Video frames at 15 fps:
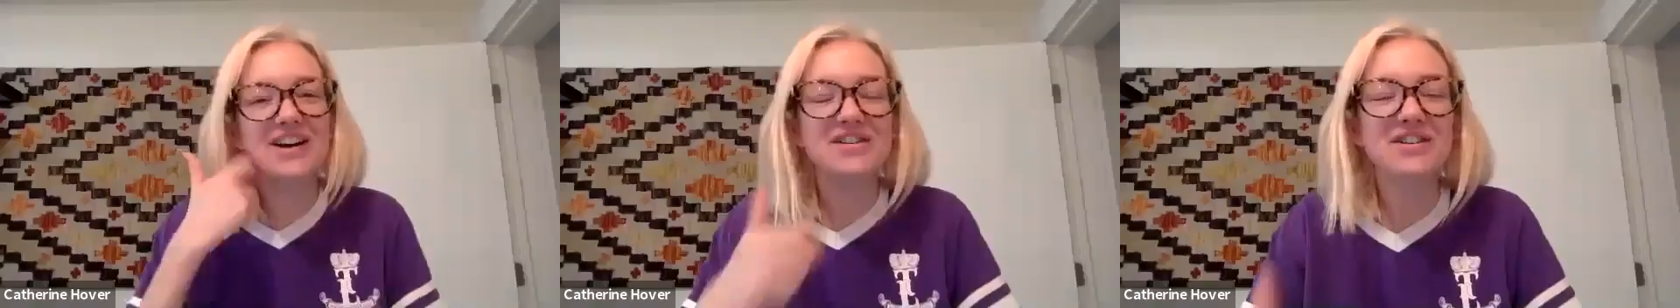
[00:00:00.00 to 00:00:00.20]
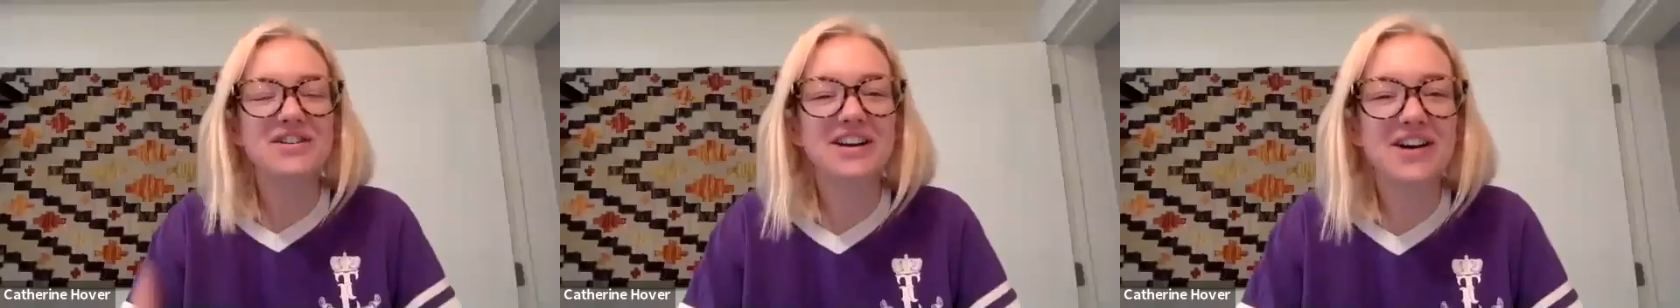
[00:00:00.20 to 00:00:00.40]

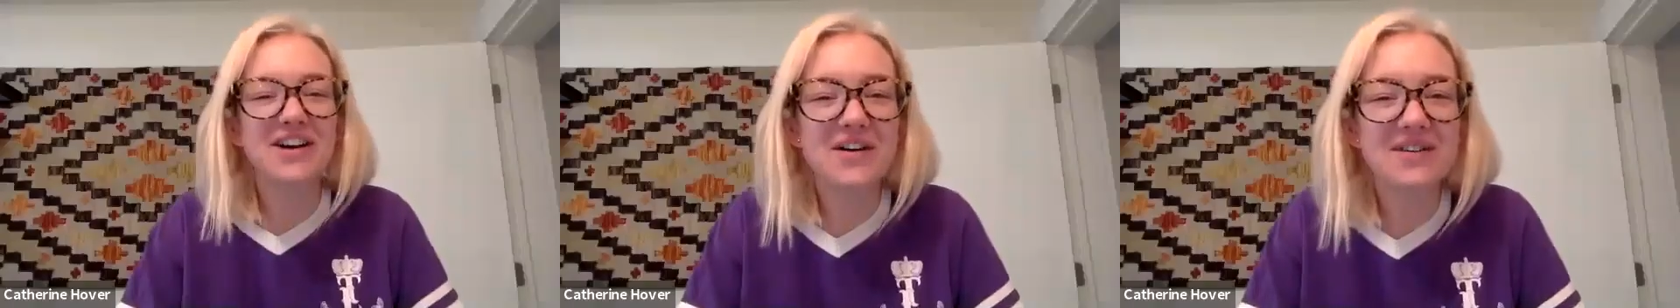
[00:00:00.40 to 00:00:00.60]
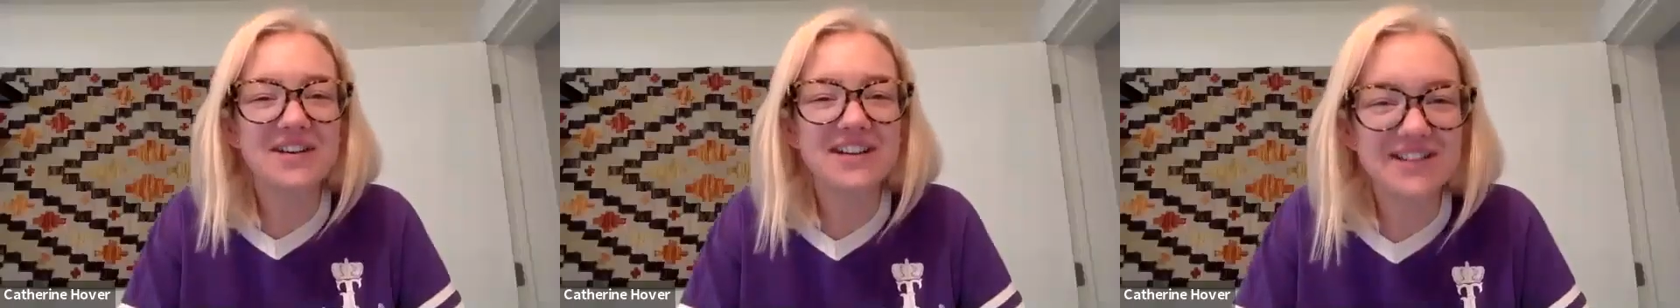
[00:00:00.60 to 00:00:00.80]
you can
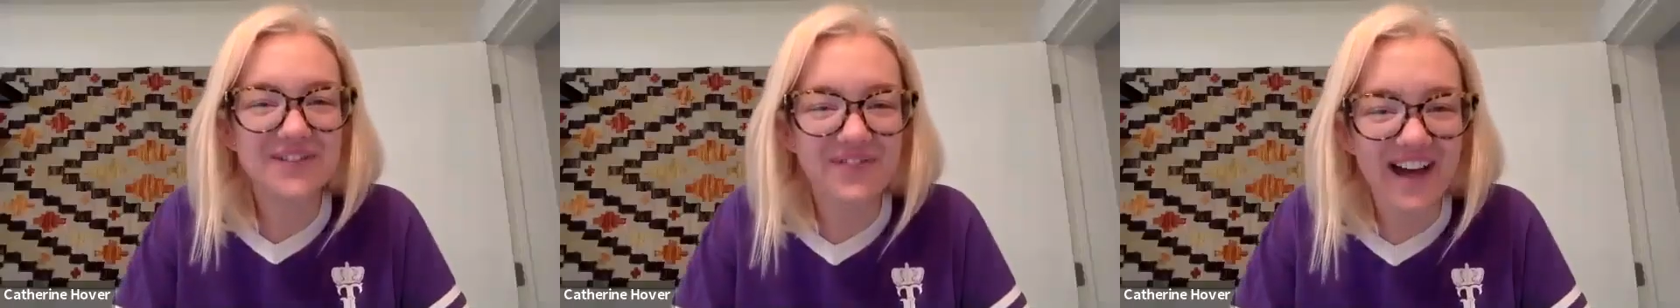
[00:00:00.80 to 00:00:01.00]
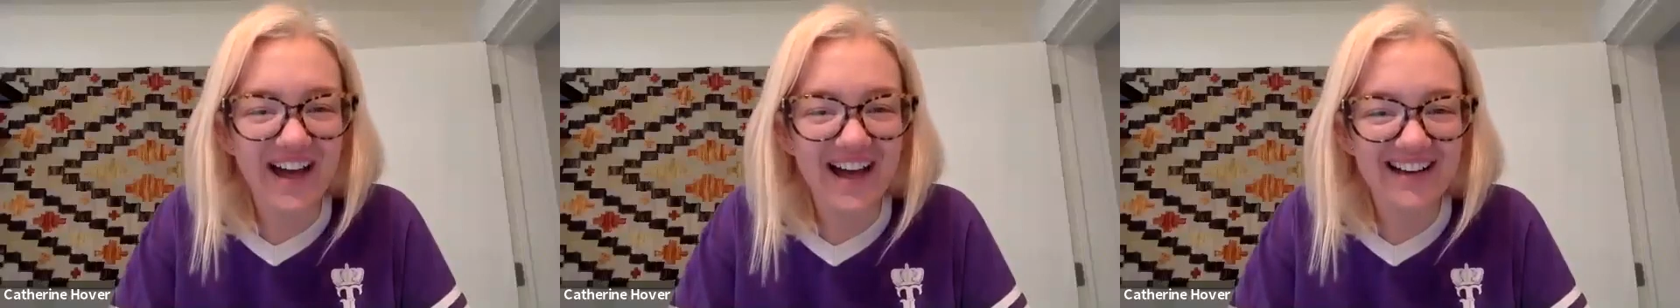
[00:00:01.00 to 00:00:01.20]
always
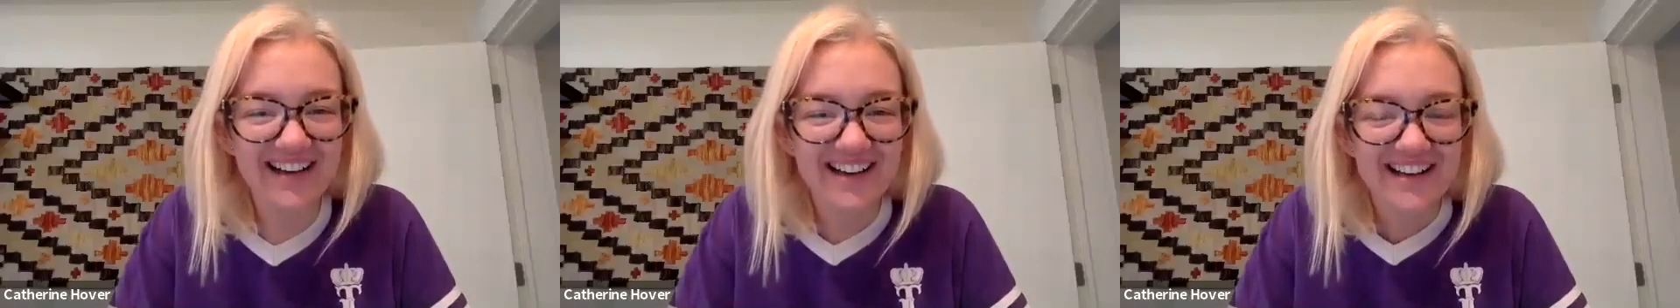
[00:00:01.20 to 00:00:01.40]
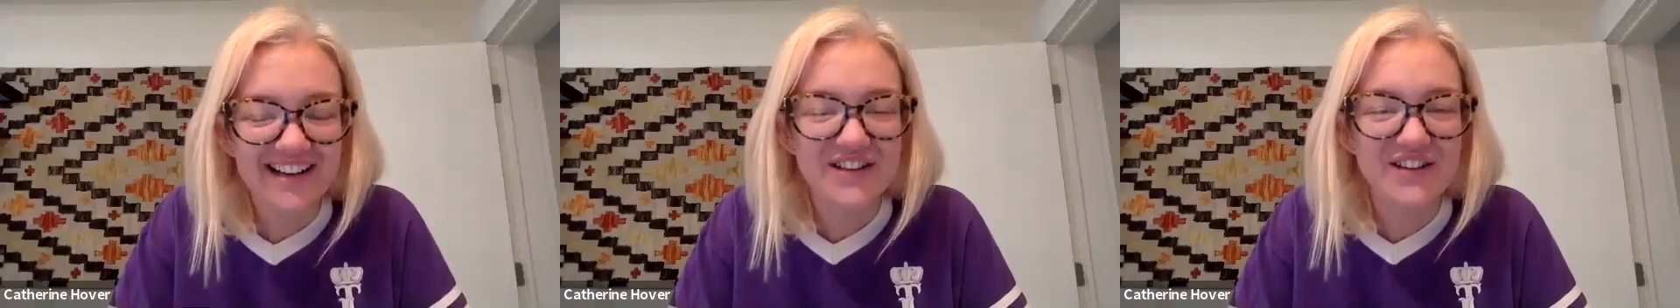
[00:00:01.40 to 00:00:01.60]
find
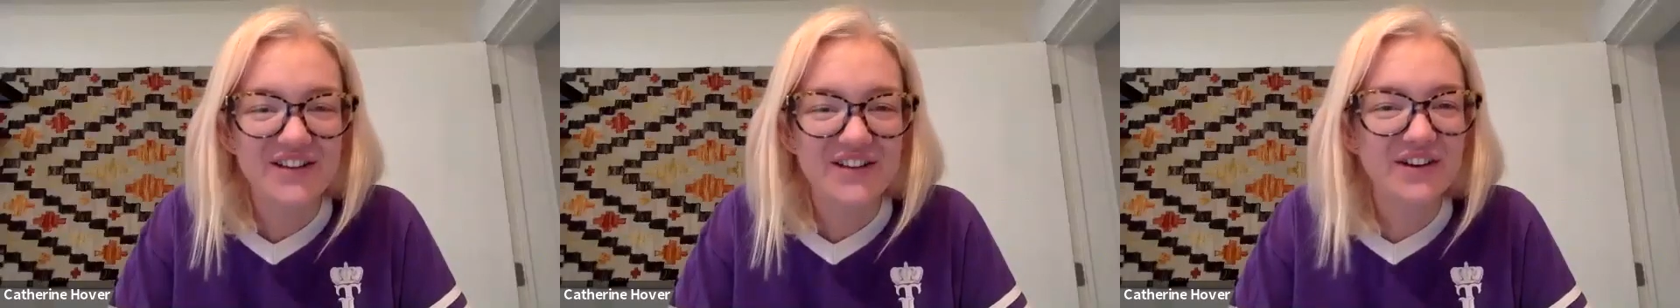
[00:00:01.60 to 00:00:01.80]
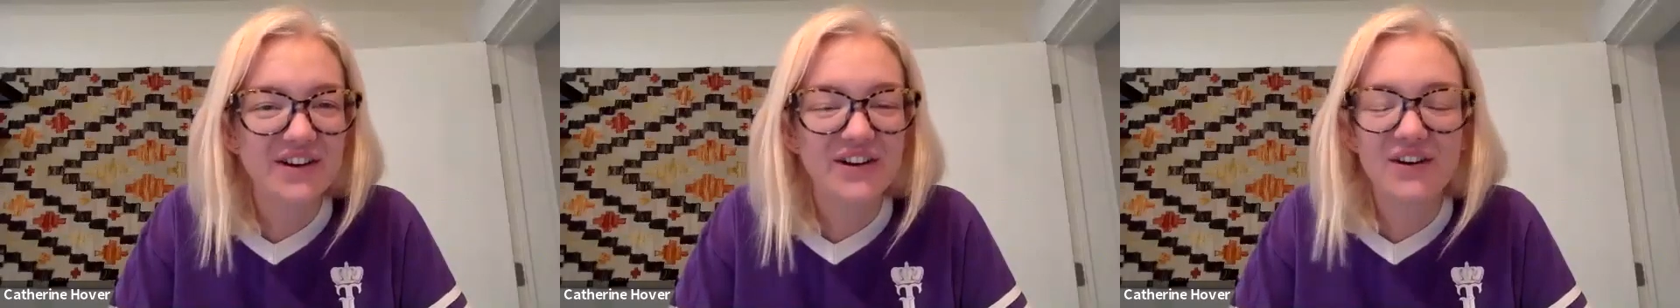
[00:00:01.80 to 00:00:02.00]

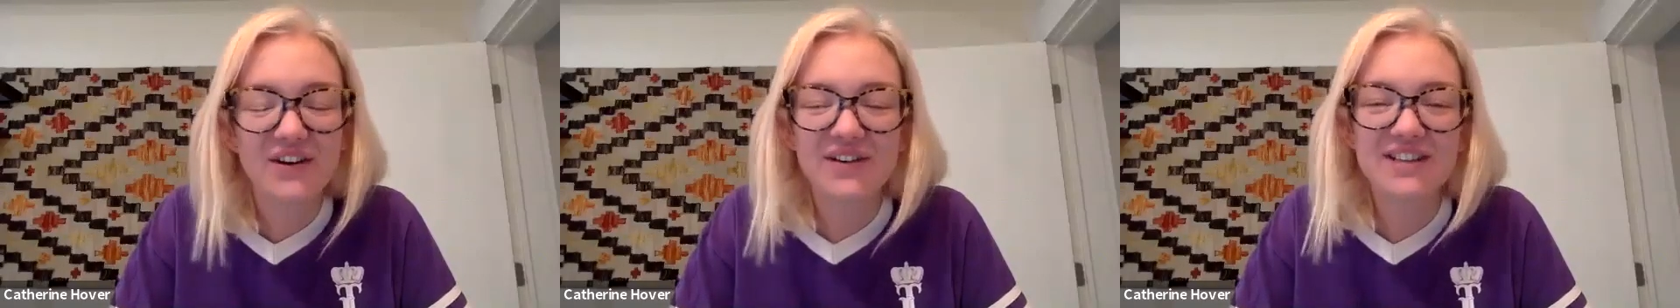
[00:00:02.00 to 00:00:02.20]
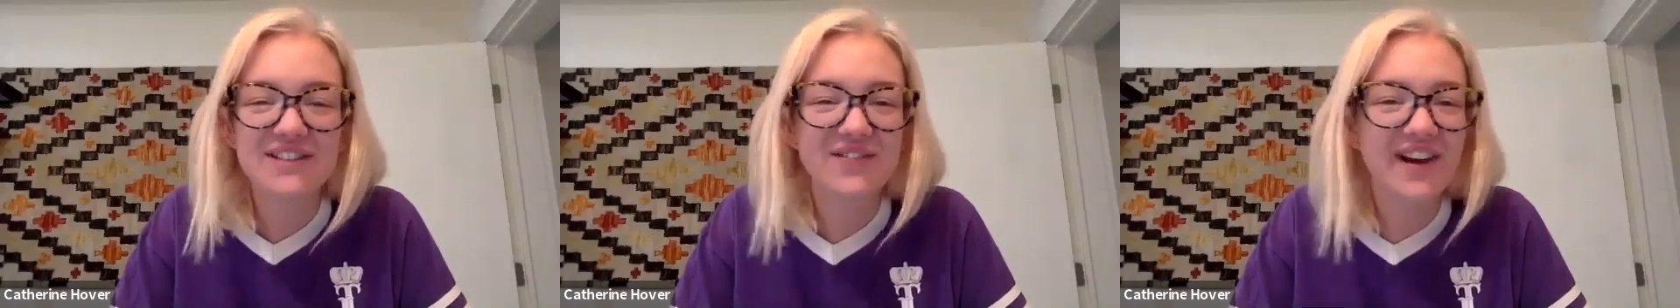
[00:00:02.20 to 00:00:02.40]

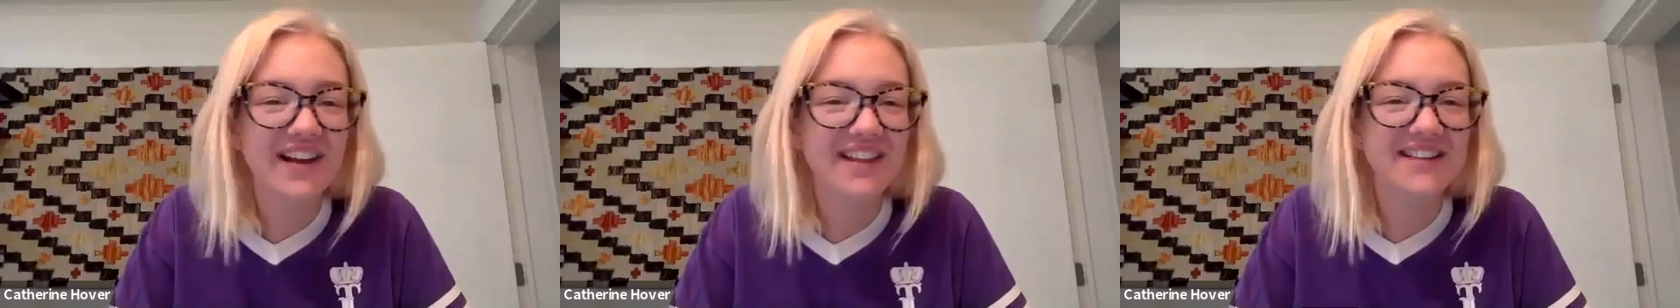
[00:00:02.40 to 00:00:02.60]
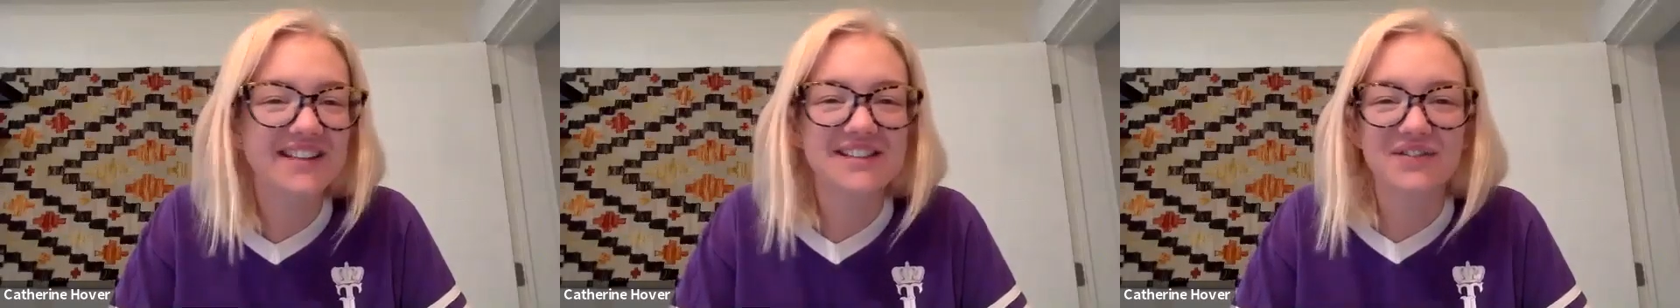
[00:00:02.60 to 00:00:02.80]

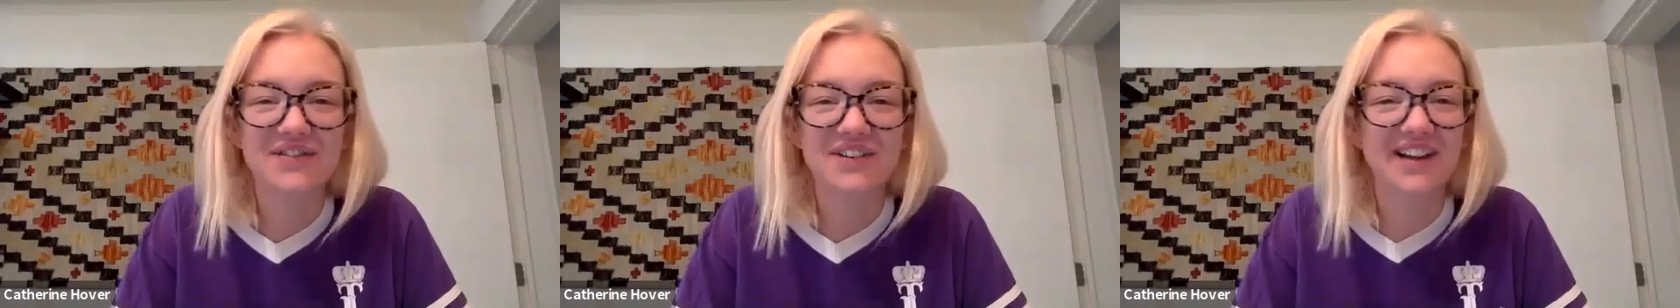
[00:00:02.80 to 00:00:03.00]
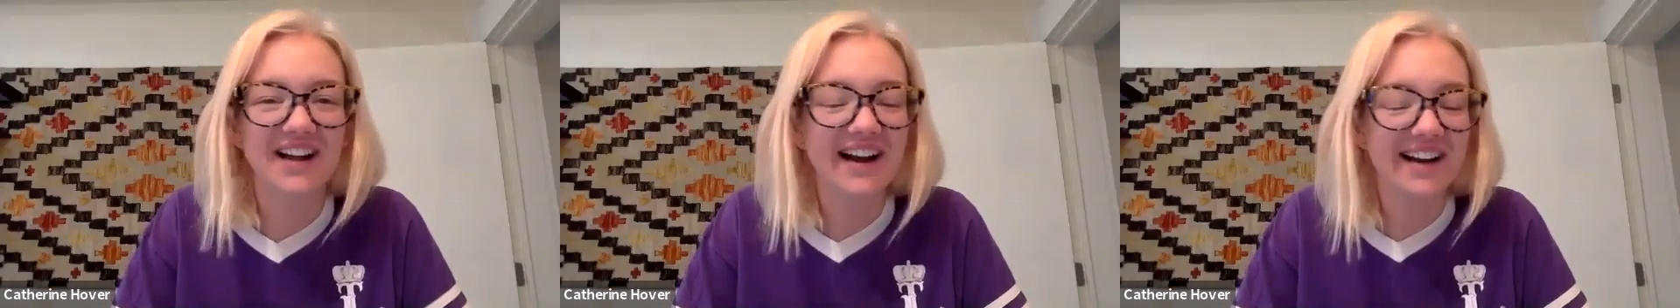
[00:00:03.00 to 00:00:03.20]
the silver
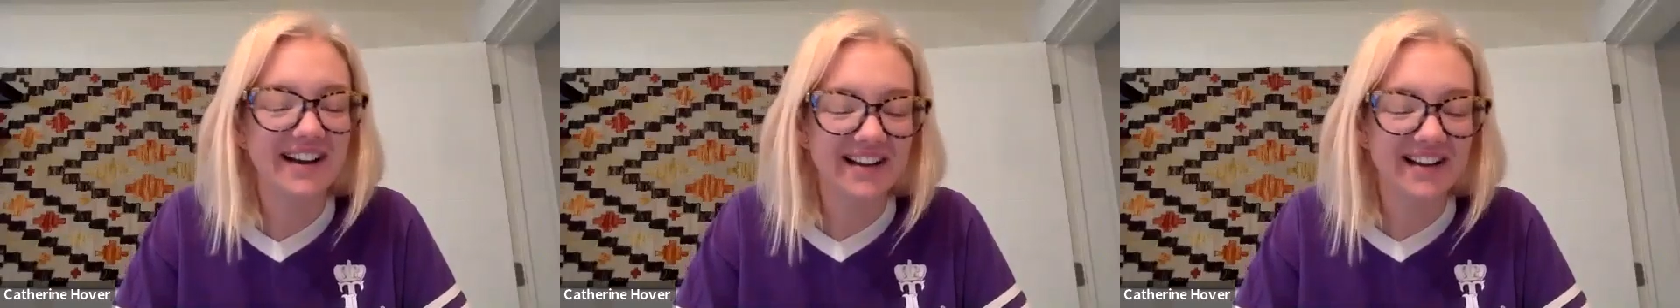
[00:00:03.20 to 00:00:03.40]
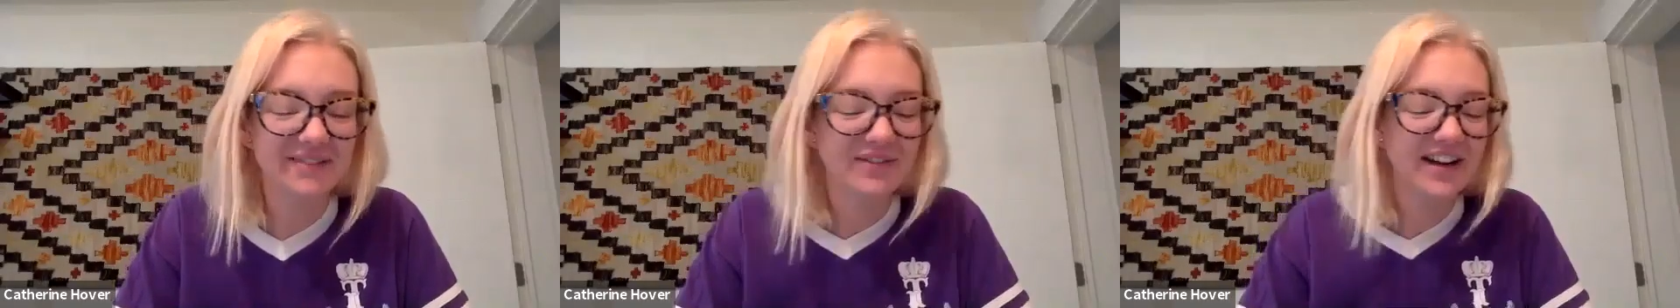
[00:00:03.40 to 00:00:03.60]

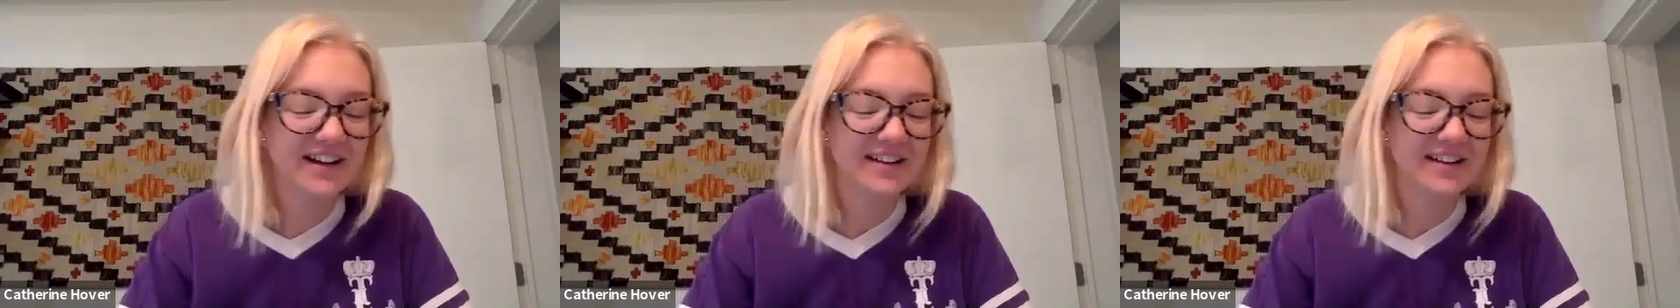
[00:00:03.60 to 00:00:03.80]
lining, right?